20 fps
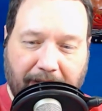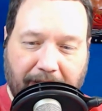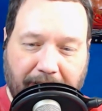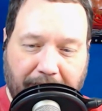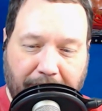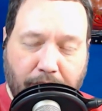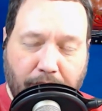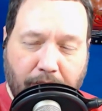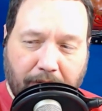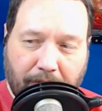
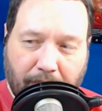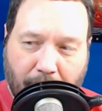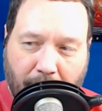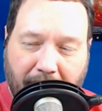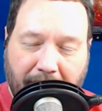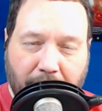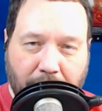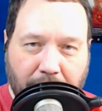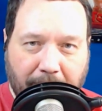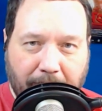You are the one
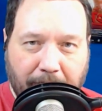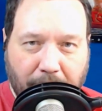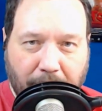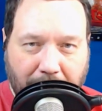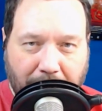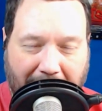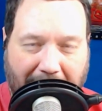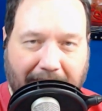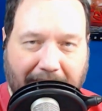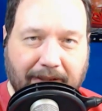who can do
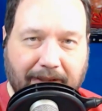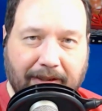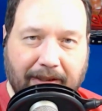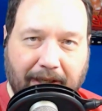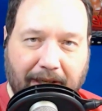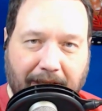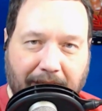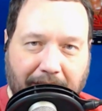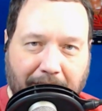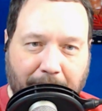that
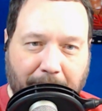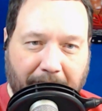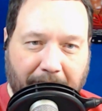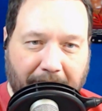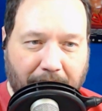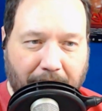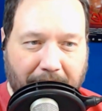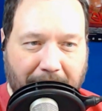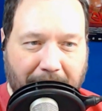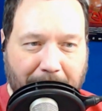by
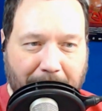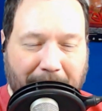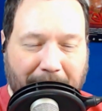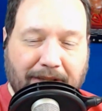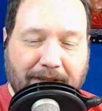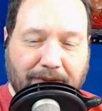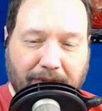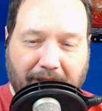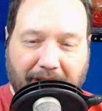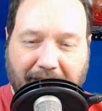going to
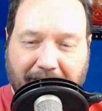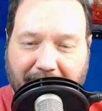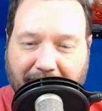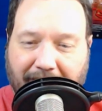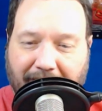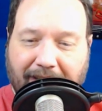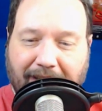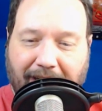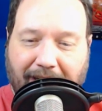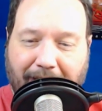
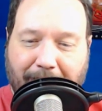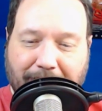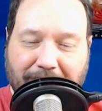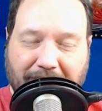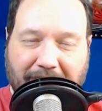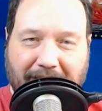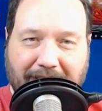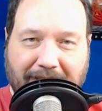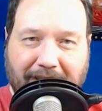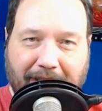
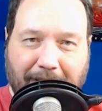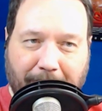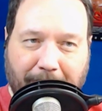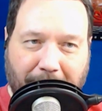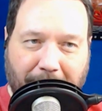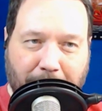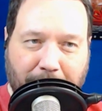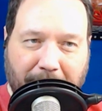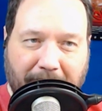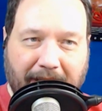
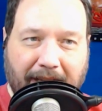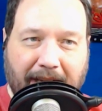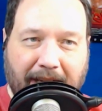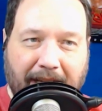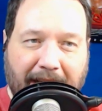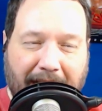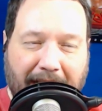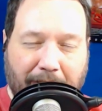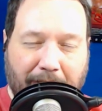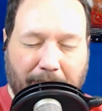patreon.com/elementop
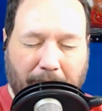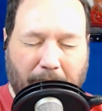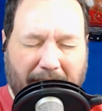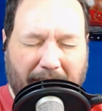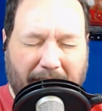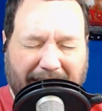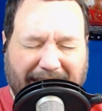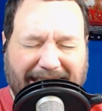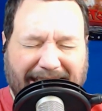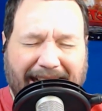and
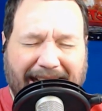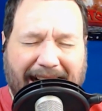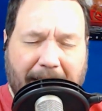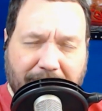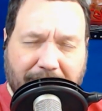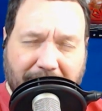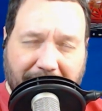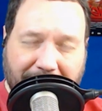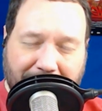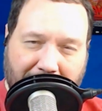throwing
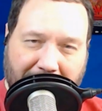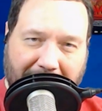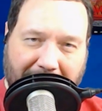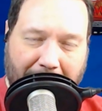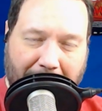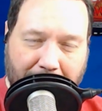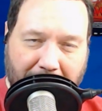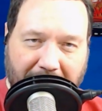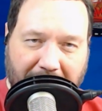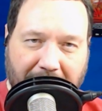gobs of money
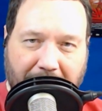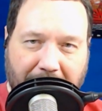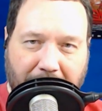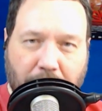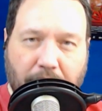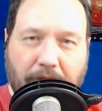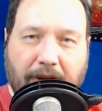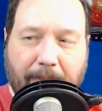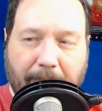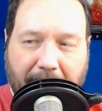at me. You
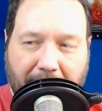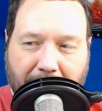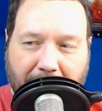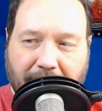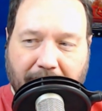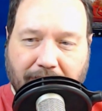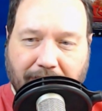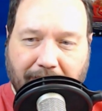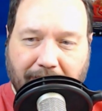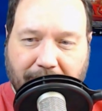can make my
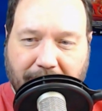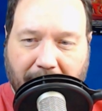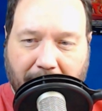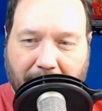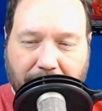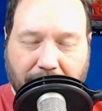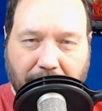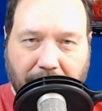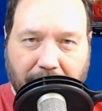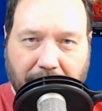dreams come
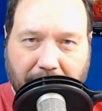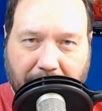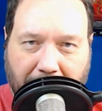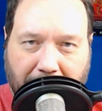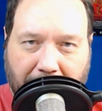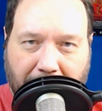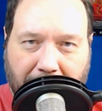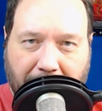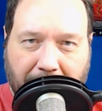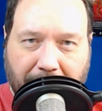true
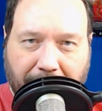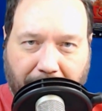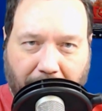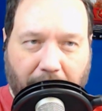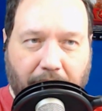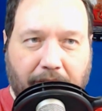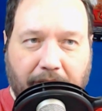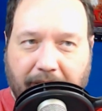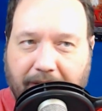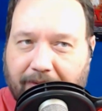for
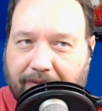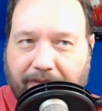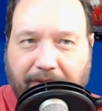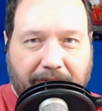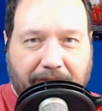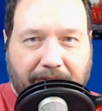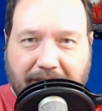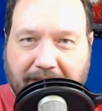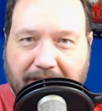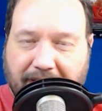only
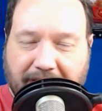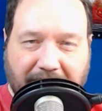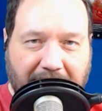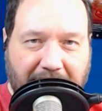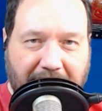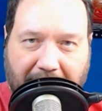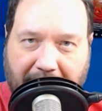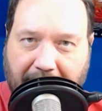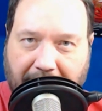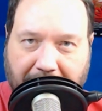50 cents a
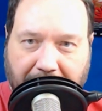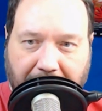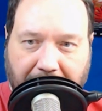day.